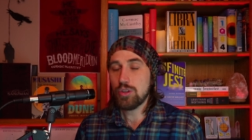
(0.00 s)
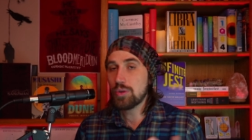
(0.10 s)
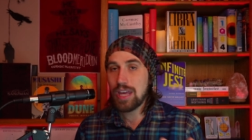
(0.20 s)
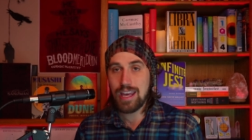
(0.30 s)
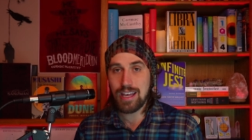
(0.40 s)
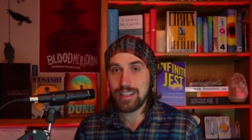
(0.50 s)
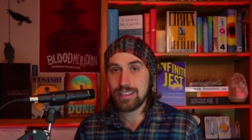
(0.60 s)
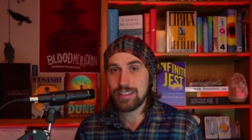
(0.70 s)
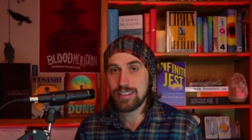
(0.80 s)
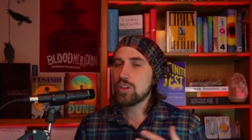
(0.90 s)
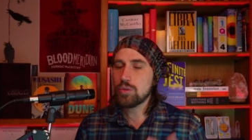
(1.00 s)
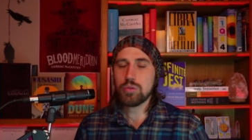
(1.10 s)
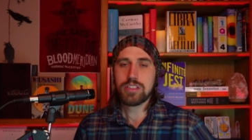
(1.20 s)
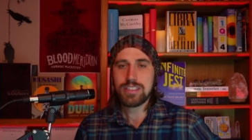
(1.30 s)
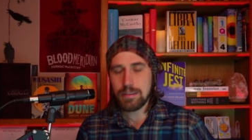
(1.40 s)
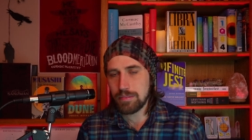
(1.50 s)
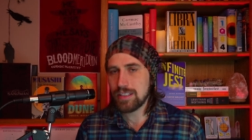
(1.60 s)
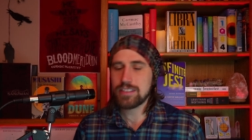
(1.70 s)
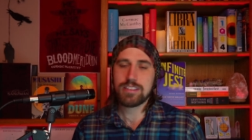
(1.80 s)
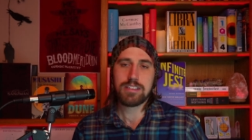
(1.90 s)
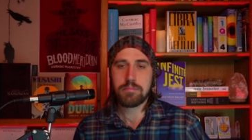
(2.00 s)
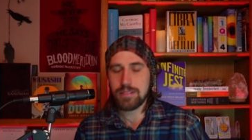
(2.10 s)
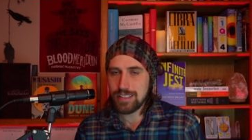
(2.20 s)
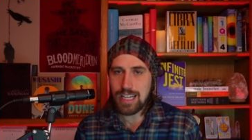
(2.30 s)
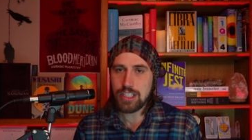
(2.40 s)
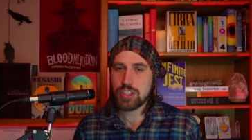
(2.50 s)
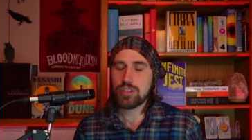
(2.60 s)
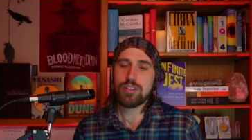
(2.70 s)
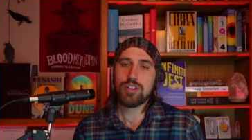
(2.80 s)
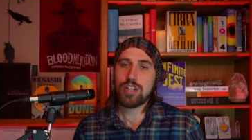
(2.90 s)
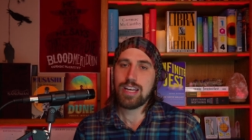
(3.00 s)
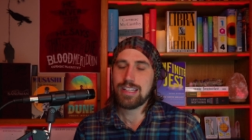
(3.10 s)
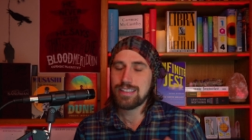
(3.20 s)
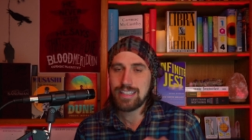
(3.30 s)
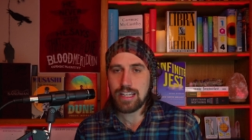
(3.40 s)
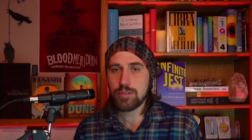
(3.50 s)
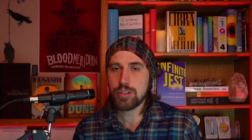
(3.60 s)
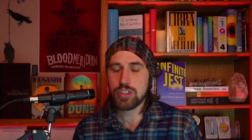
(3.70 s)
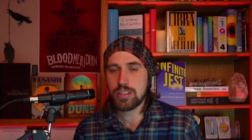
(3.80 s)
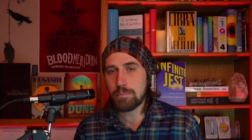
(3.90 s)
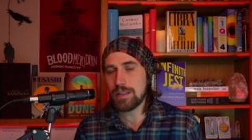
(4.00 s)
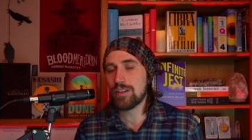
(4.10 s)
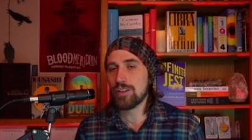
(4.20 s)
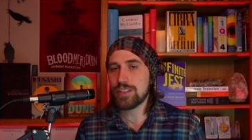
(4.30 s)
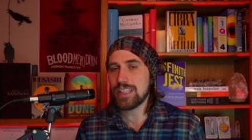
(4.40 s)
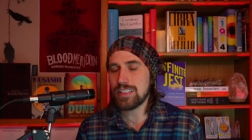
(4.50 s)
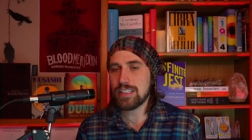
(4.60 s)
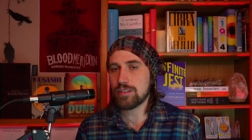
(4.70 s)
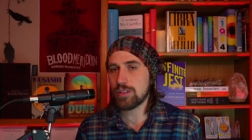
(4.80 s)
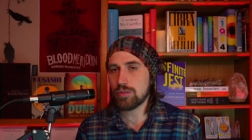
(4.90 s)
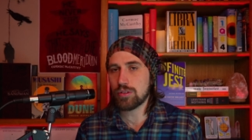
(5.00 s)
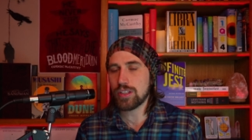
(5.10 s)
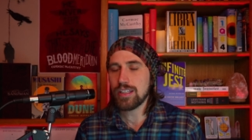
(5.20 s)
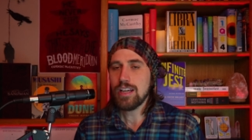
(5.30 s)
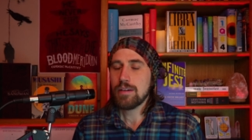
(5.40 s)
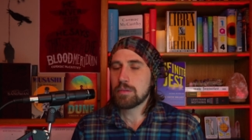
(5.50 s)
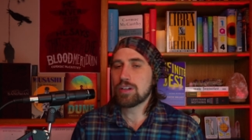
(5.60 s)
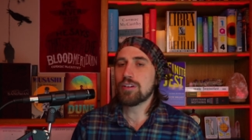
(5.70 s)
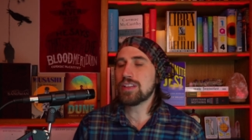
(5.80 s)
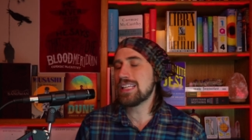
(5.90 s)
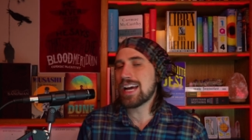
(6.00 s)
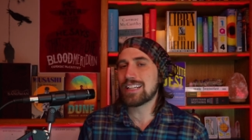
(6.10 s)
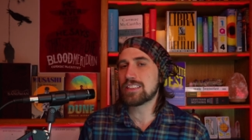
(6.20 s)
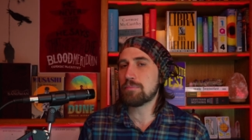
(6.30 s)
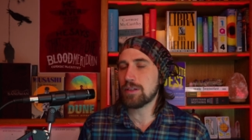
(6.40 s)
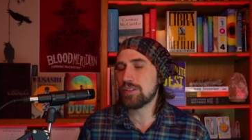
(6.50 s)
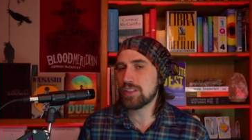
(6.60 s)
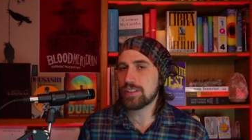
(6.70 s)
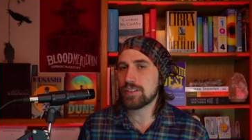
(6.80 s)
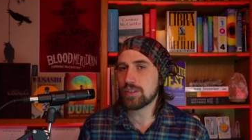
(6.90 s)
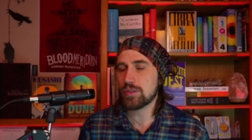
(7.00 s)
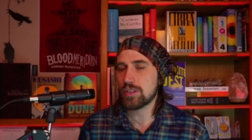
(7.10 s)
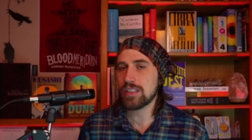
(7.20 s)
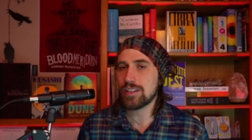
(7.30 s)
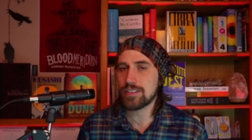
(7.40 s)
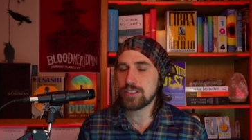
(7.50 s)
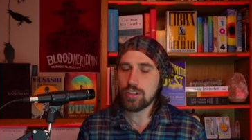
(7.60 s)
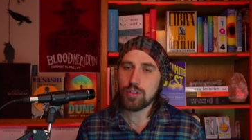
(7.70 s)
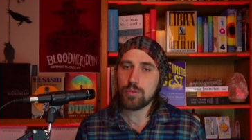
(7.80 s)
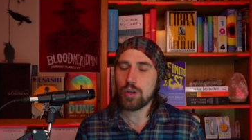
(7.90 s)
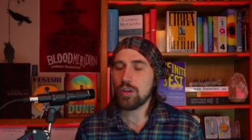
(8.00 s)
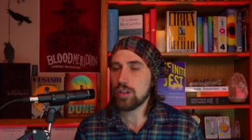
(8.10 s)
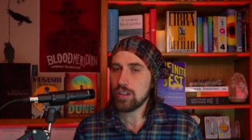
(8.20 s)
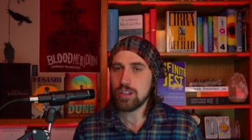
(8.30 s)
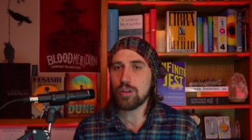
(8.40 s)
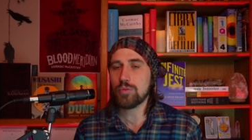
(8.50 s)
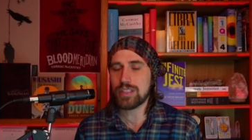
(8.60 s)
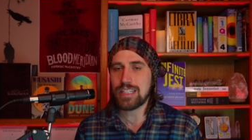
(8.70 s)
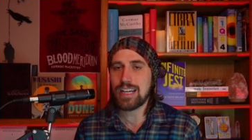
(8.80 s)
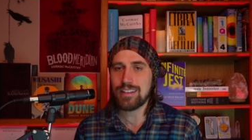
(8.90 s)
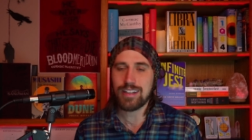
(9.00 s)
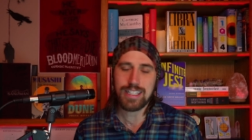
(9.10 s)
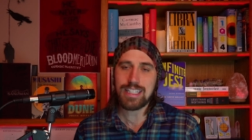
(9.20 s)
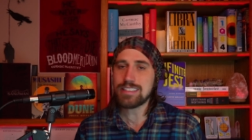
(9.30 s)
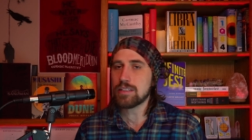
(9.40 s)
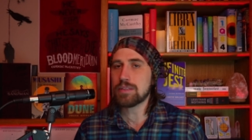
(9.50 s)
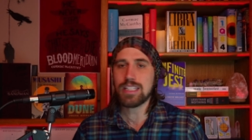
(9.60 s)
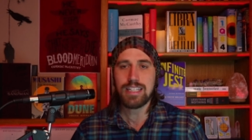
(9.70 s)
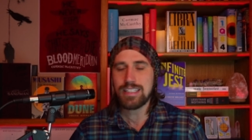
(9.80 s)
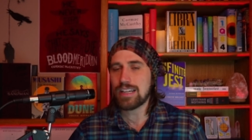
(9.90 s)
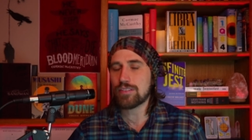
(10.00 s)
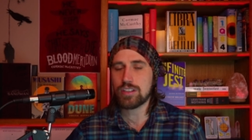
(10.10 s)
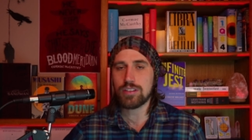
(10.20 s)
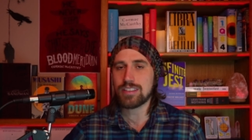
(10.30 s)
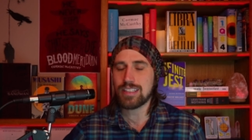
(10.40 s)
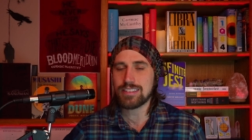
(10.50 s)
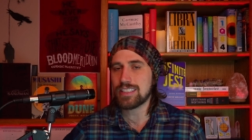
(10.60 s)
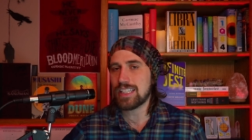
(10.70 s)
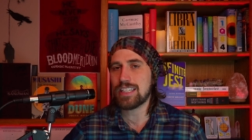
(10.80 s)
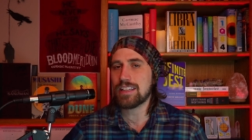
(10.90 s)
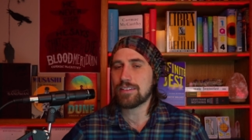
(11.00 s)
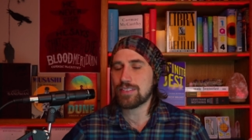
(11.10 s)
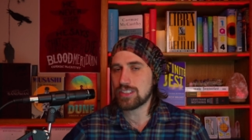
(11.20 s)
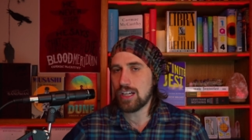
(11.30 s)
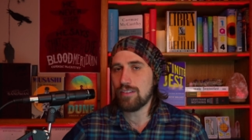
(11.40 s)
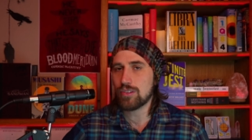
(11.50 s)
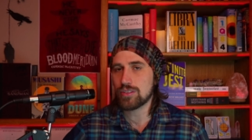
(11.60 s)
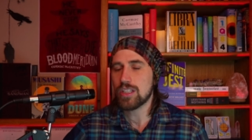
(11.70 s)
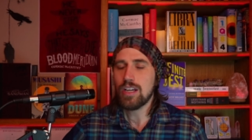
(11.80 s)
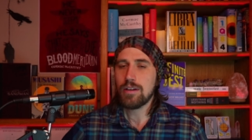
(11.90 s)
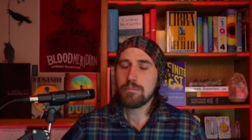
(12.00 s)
You can't use symbolism, nature, and language to build interiority. McCarthy has to build interiority on his own, alone with dialogue. And that's something he never do, does in any of his novels.